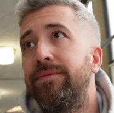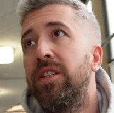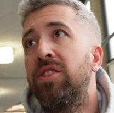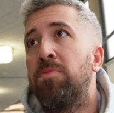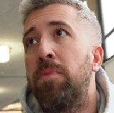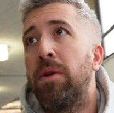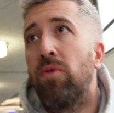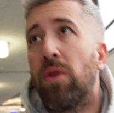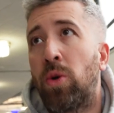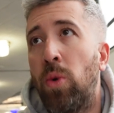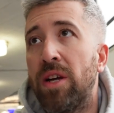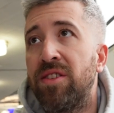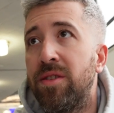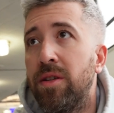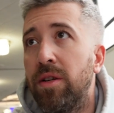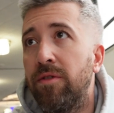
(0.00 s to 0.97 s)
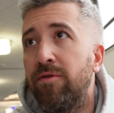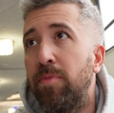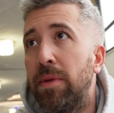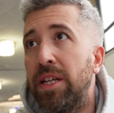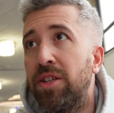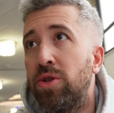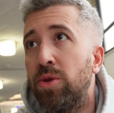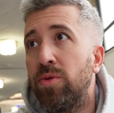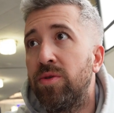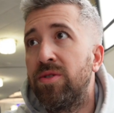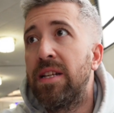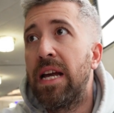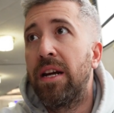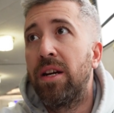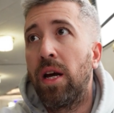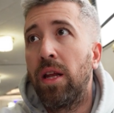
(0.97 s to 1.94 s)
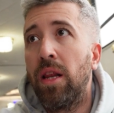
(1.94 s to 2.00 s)
It's been requested of me to
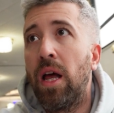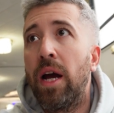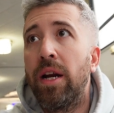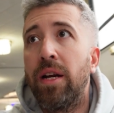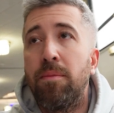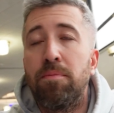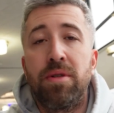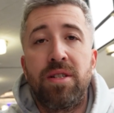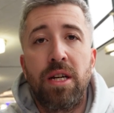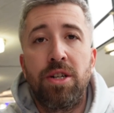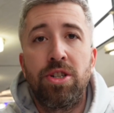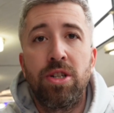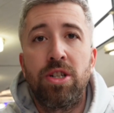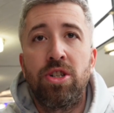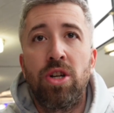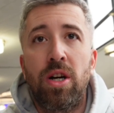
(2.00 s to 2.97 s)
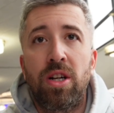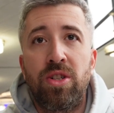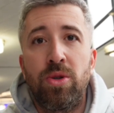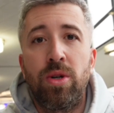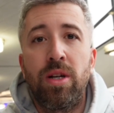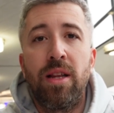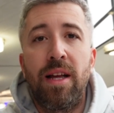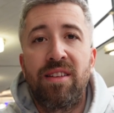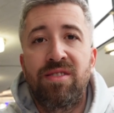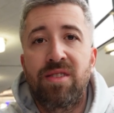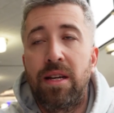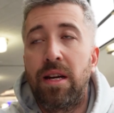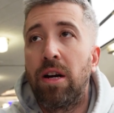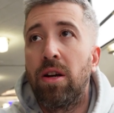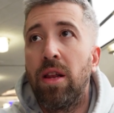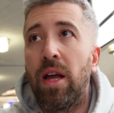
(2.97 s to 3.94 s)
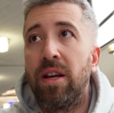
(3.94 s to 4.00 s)
stand online and potentially talk to an
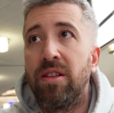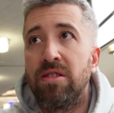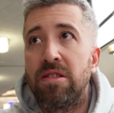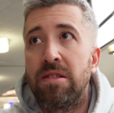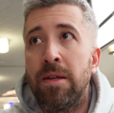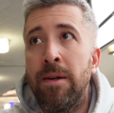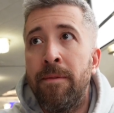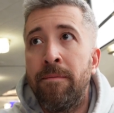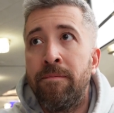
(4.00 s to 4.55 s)
Alaskan Airlines